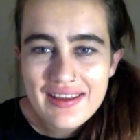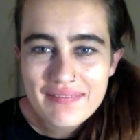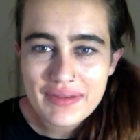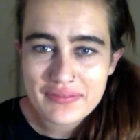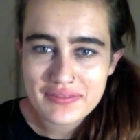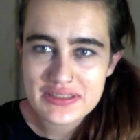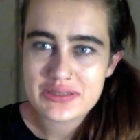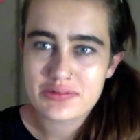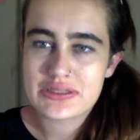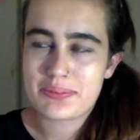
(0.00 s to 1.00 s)
my
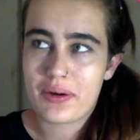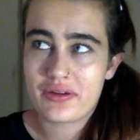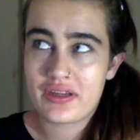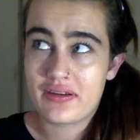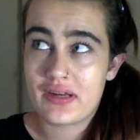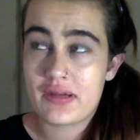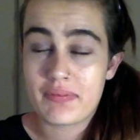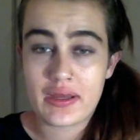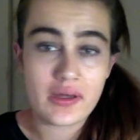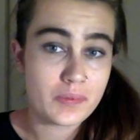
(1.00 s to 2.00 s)
wrist was broken and
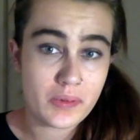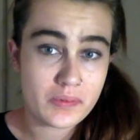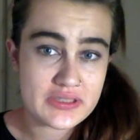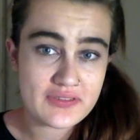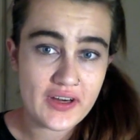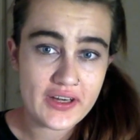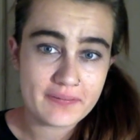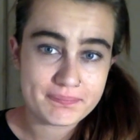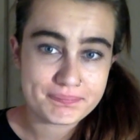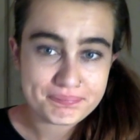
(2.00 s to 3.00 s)
my elbow was fine.
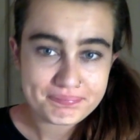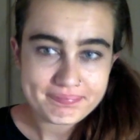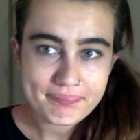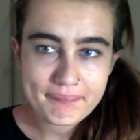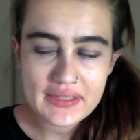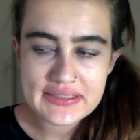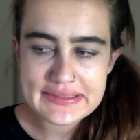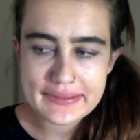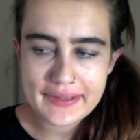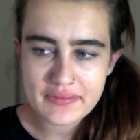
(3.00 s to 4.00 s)

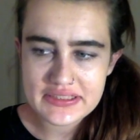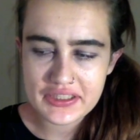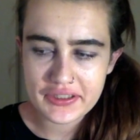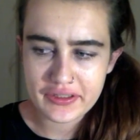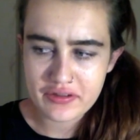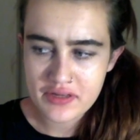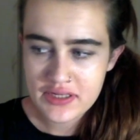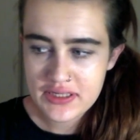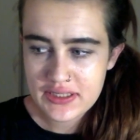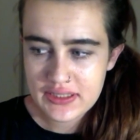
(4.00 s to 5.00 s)
So that was cleared.
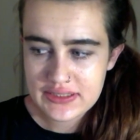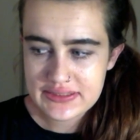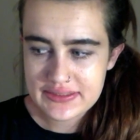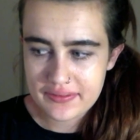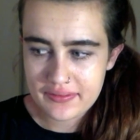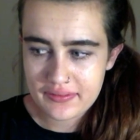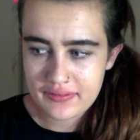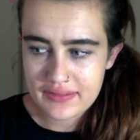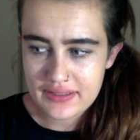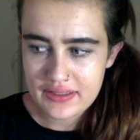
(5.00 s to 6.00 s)
So
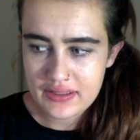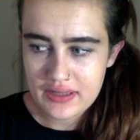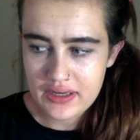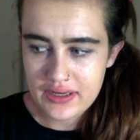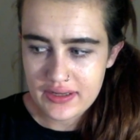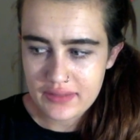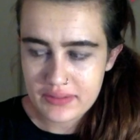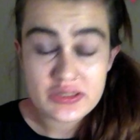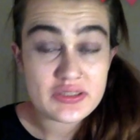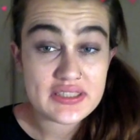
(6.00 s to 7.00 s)
then I
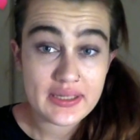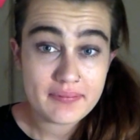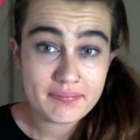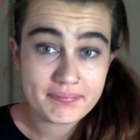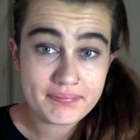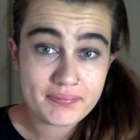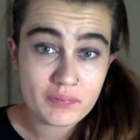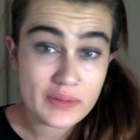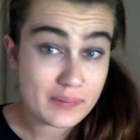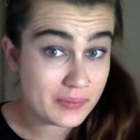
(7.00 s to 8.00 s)
went to sleep
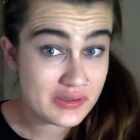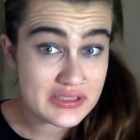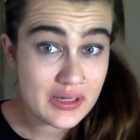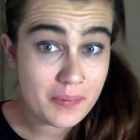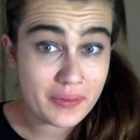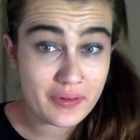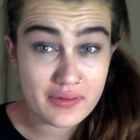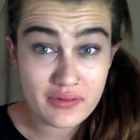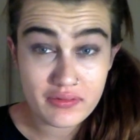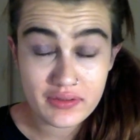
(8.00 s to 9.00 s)
with a bruised elbow.
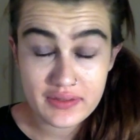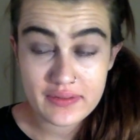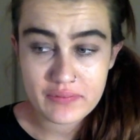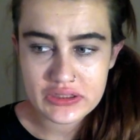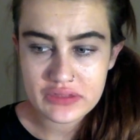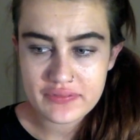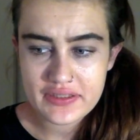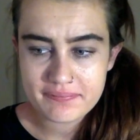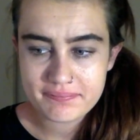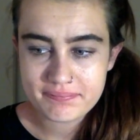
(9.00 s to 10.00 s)
Didn't really think much of
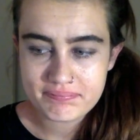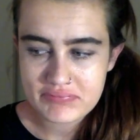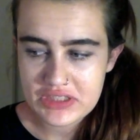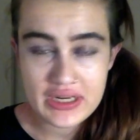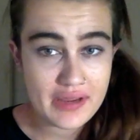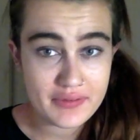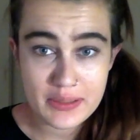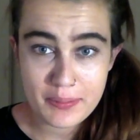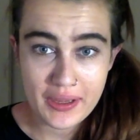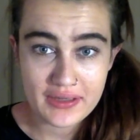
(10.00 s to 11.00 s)
it. Didn't have
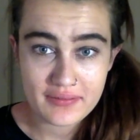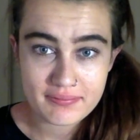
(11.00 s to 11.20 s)
any pain.